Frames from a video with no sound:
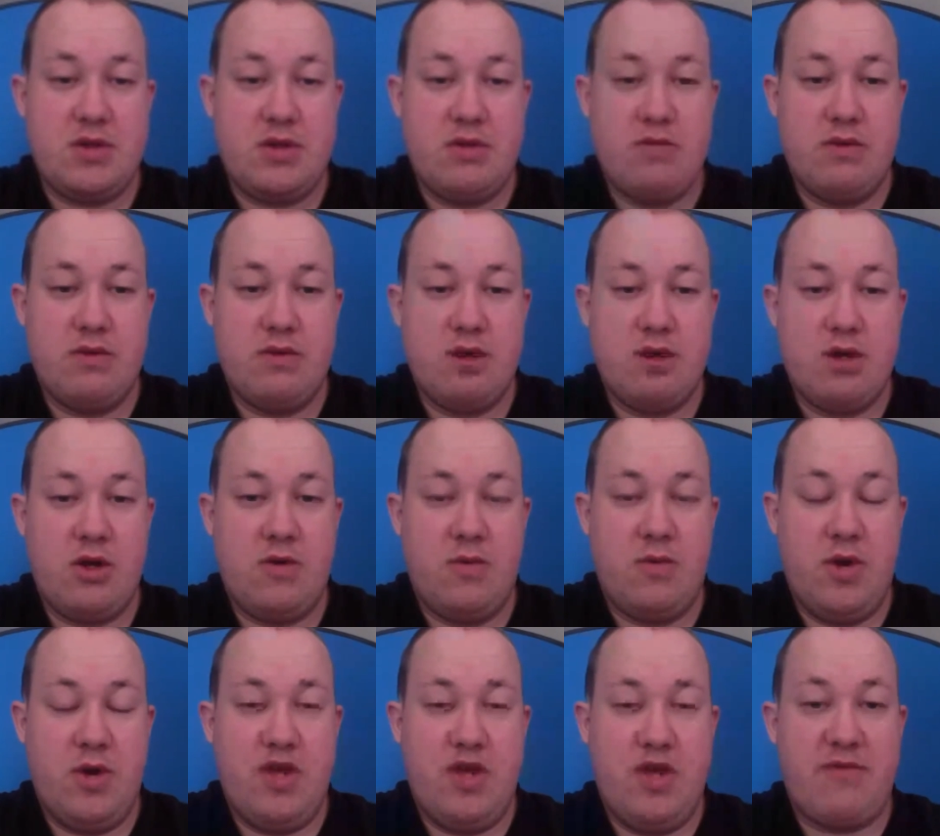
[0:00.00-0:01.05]
a good
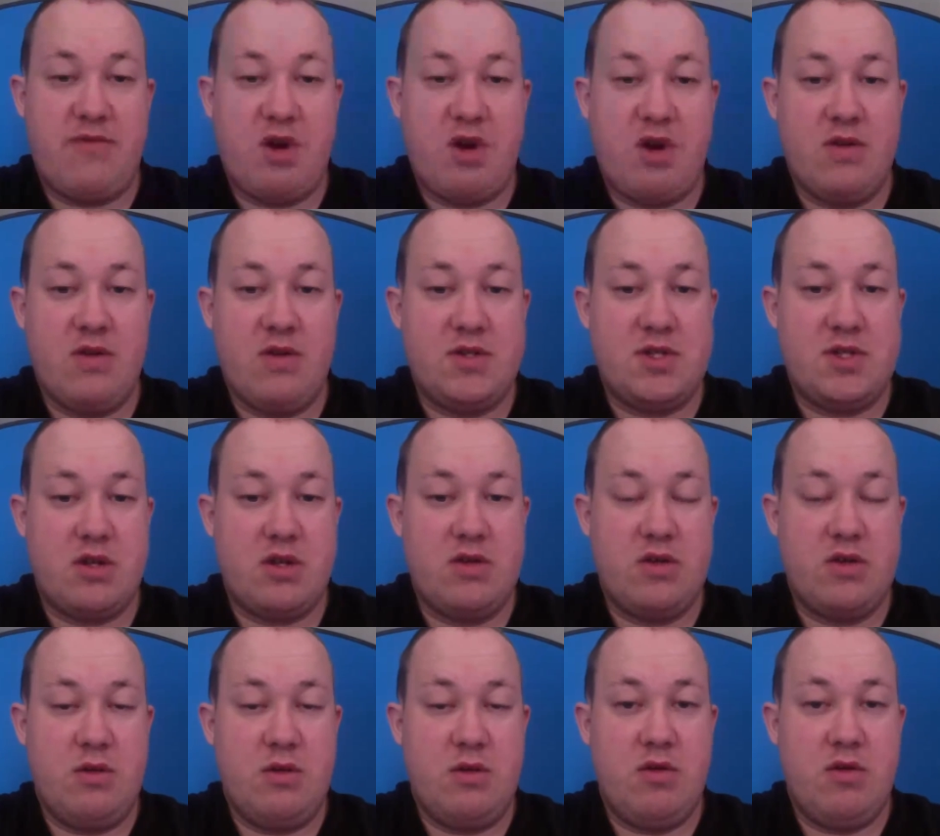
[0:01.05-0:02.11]
way for others to
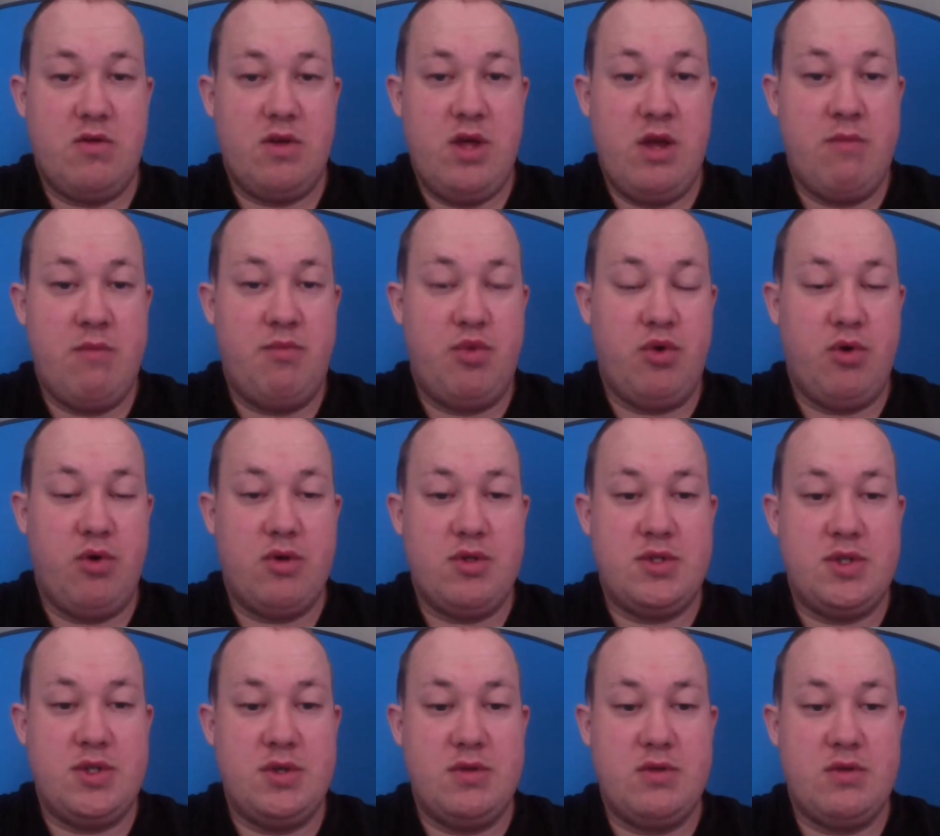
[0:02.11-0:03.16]
contribute input
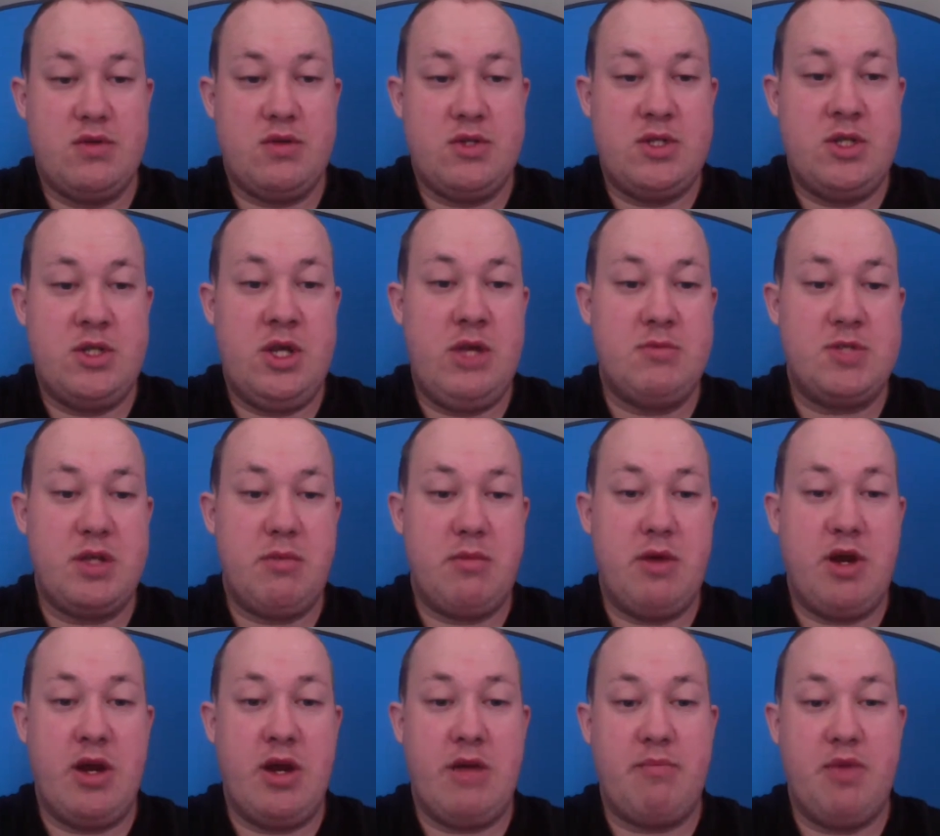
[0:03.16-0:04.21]
to teams they may
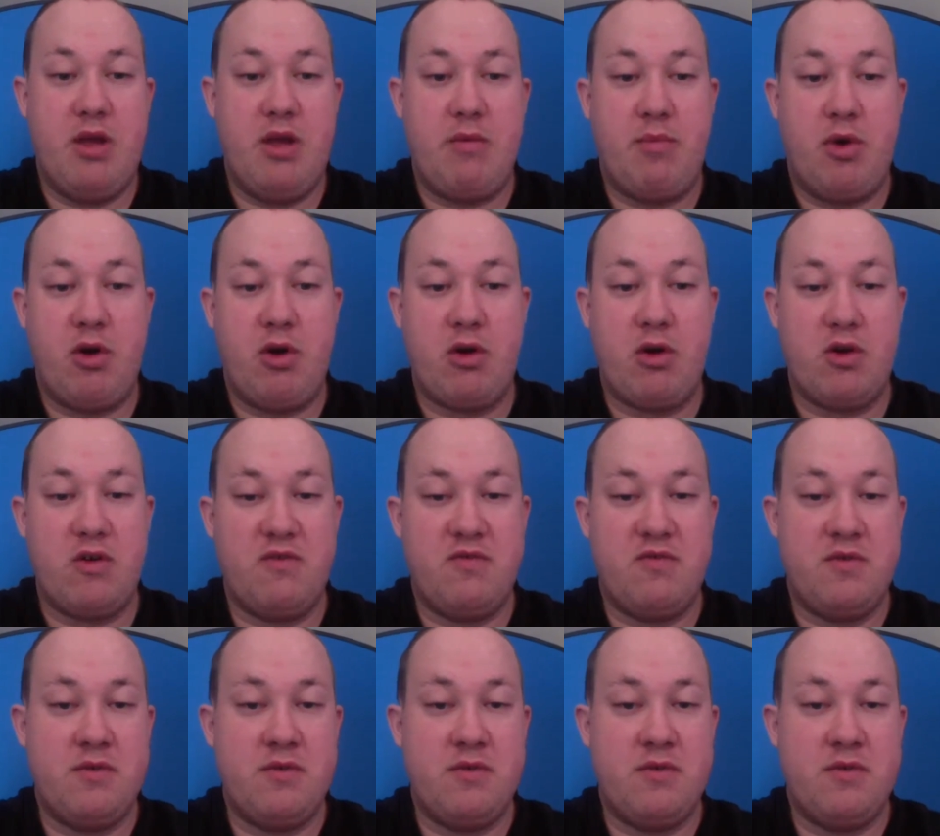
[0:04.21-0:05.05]
not be a part of.